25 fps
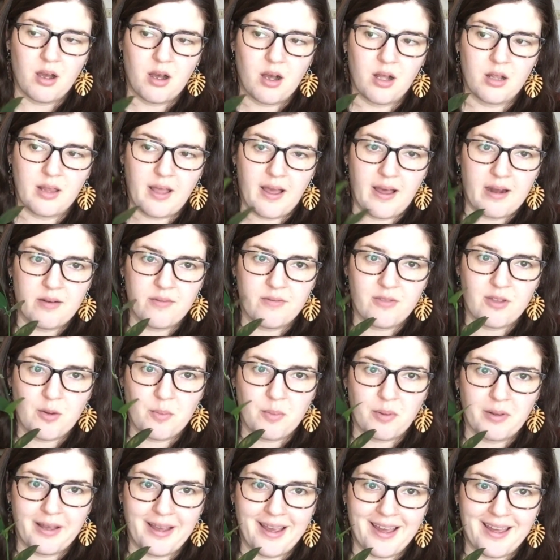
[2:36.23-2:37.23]
a lot of their
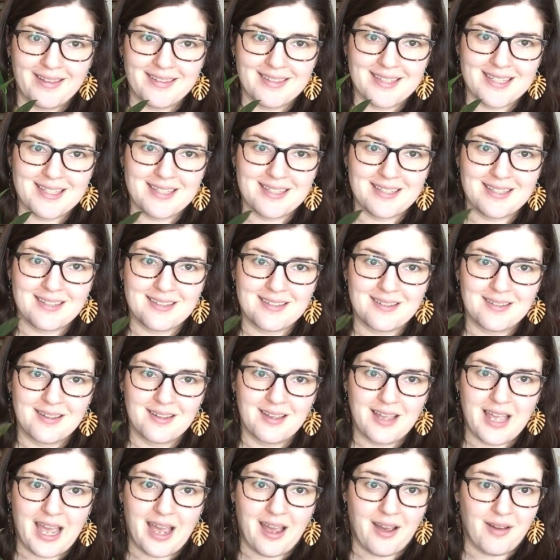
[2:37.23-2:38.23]
plants
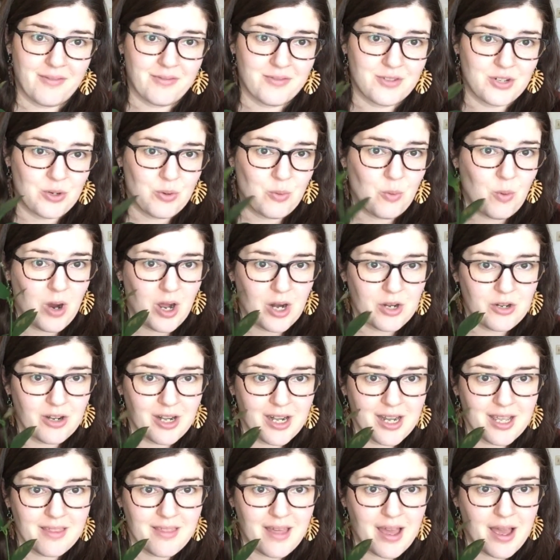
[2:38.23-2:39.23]
after
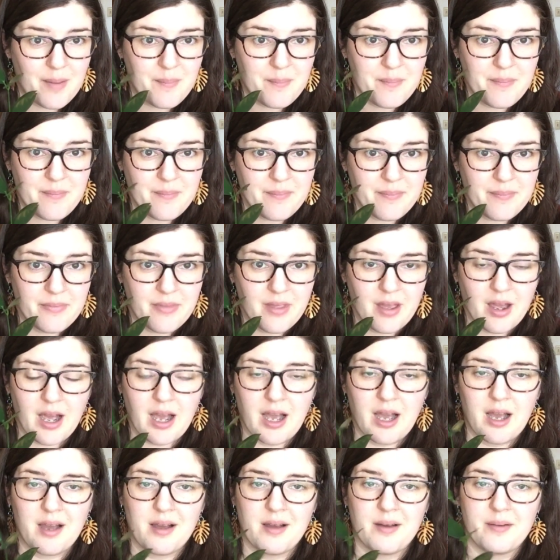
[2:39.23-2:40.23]
watering them.
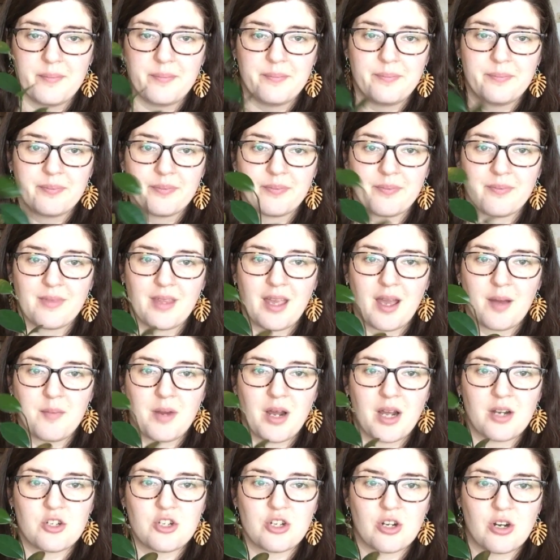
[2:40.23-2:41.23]
I'm
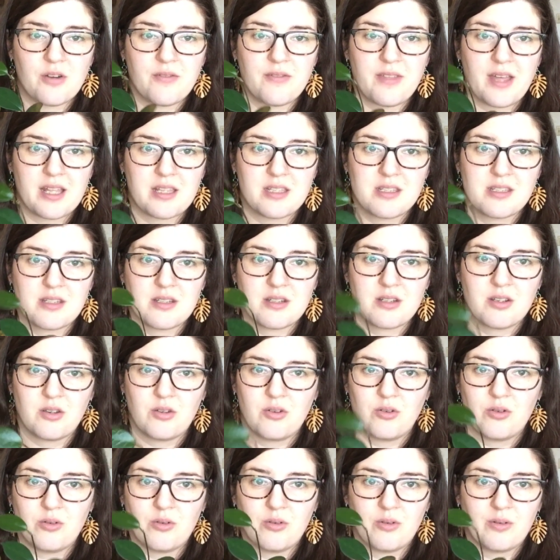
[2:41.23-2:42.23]
not sure if that's
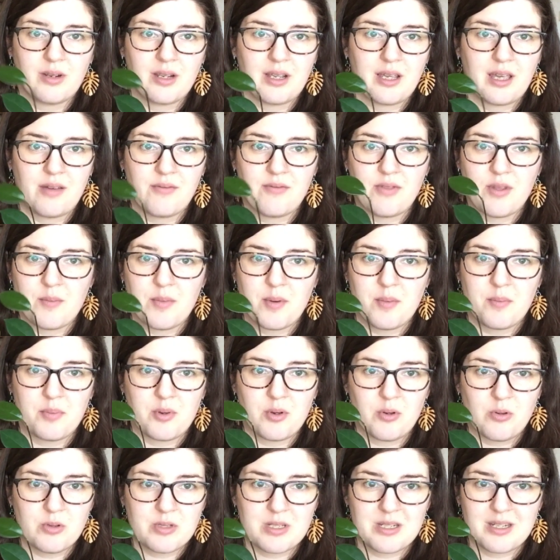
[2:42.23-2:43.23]
to give them a
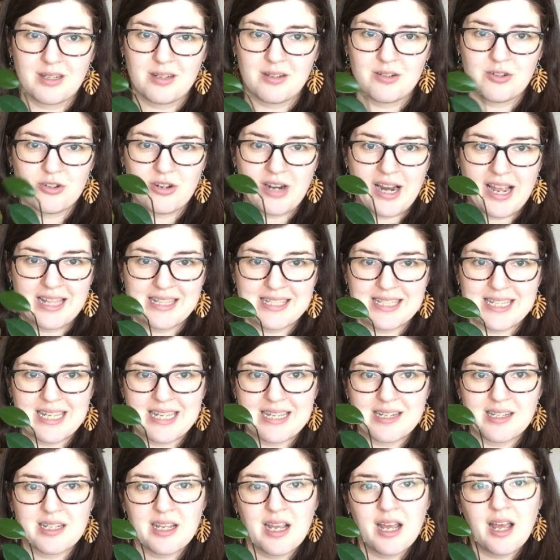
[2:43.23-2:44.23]
boost in
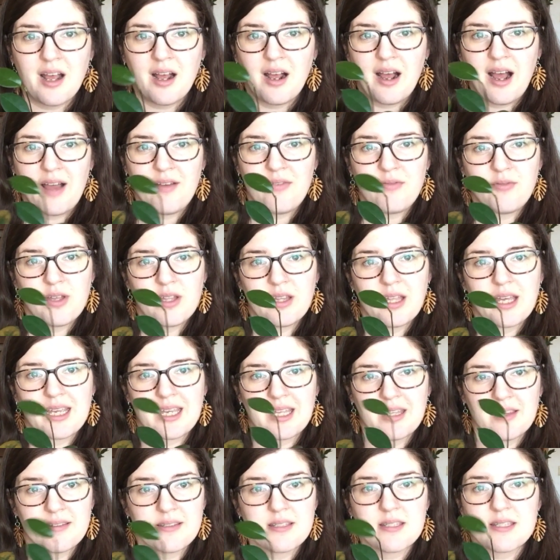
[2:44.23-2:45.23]
transit. I feel like
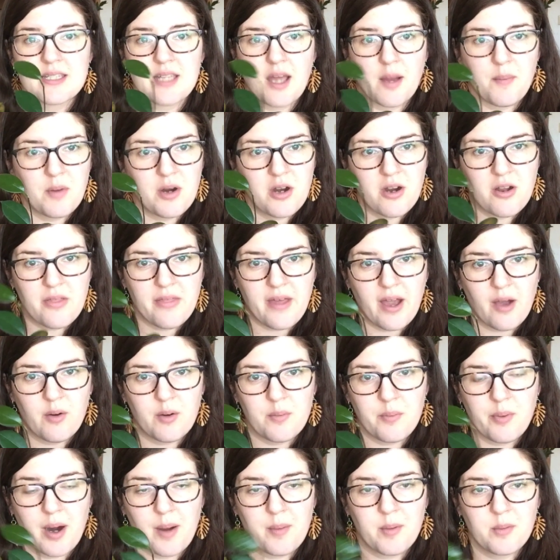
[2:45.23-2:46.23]
in the summer, that
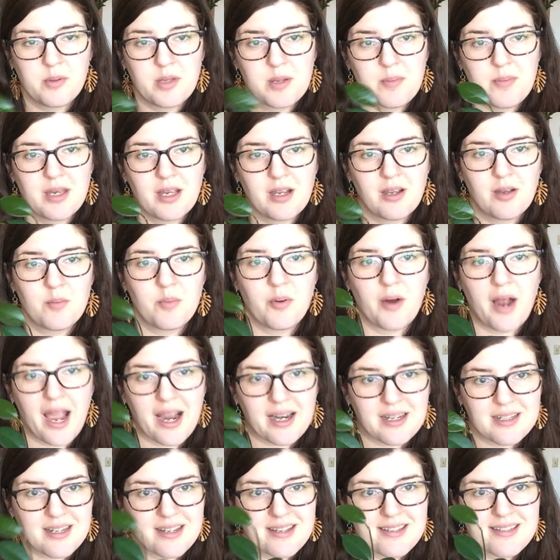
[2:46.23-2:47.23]
would probably be a good
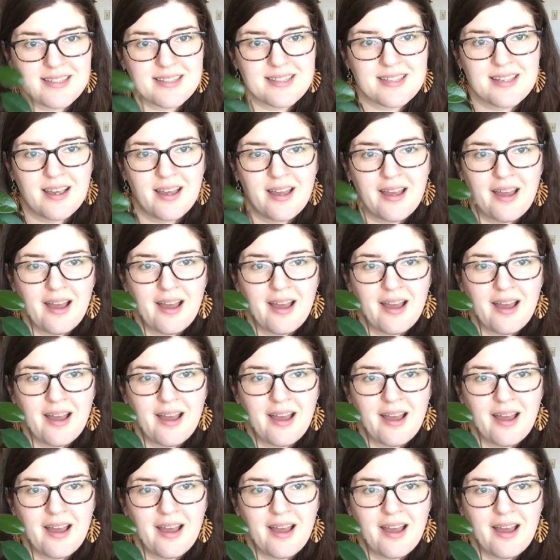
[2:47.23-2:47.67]
practice.